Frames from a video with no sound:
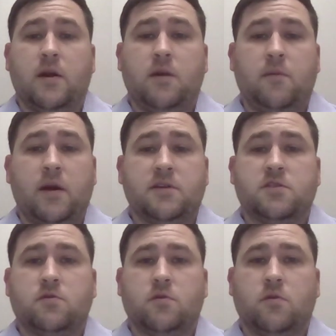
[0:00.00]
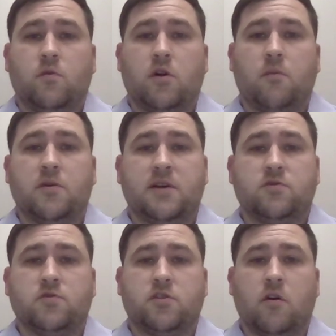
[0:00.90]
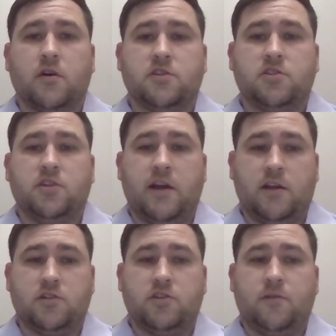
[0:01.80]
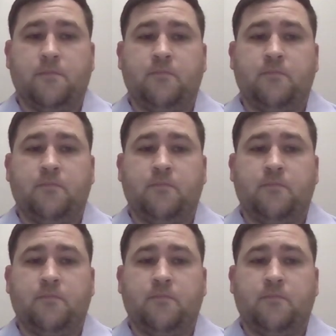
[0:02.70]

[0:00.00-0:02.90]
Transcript: any base when our potential targets change.